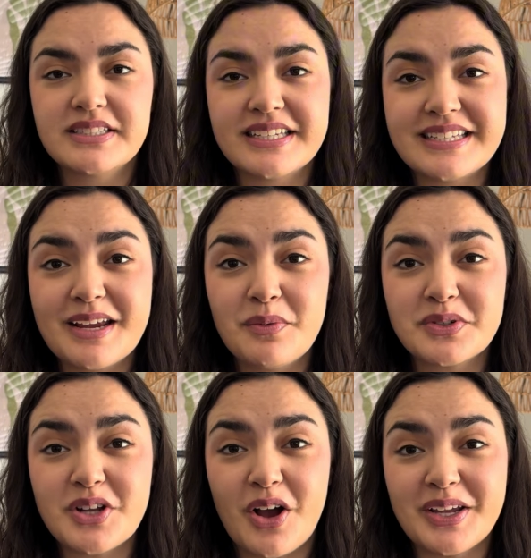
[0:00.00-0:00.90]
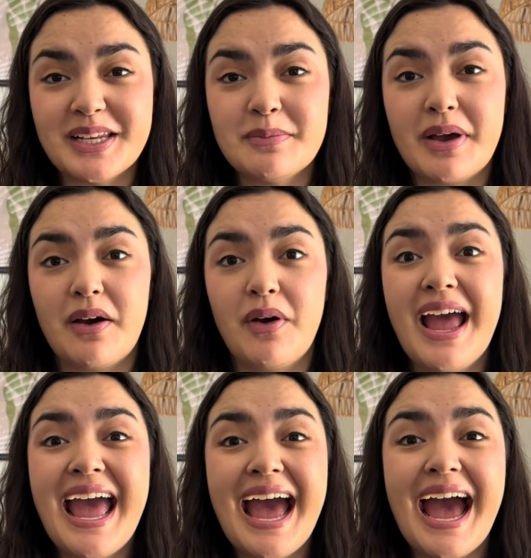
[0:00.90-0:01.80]
Today we're talking about
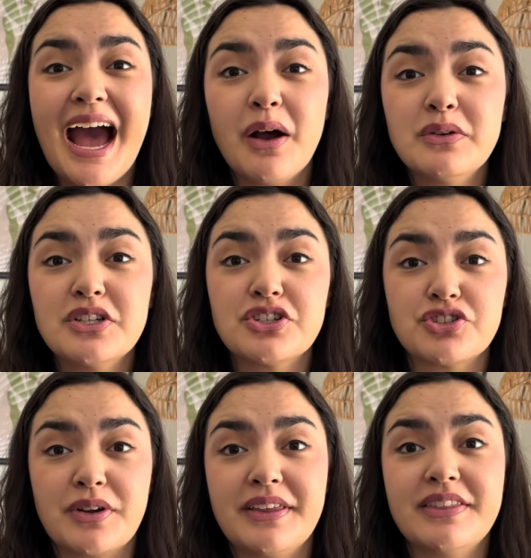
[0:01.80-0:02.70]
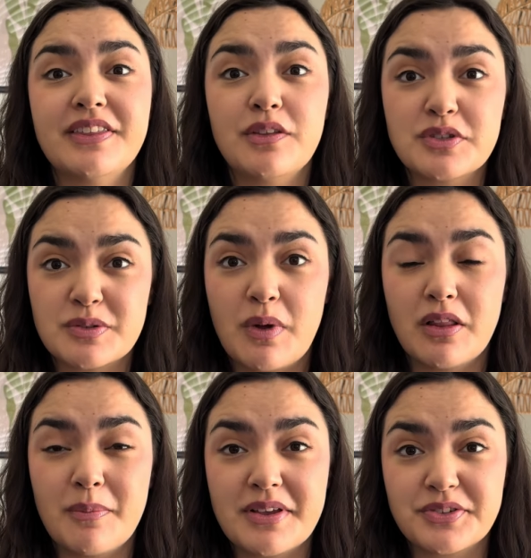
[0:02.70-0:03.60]
how to strengthen those
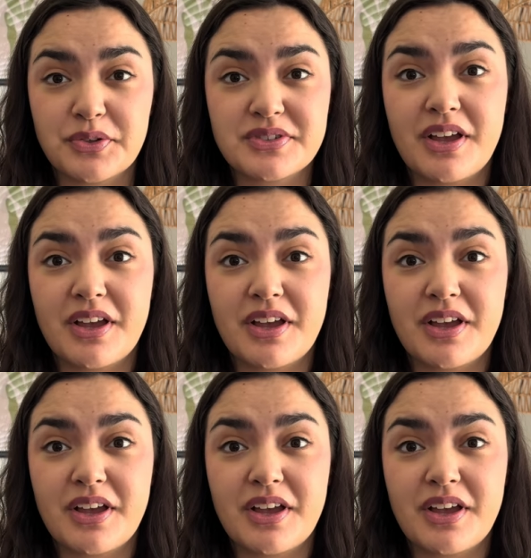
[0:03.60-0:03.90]
swallow muscles.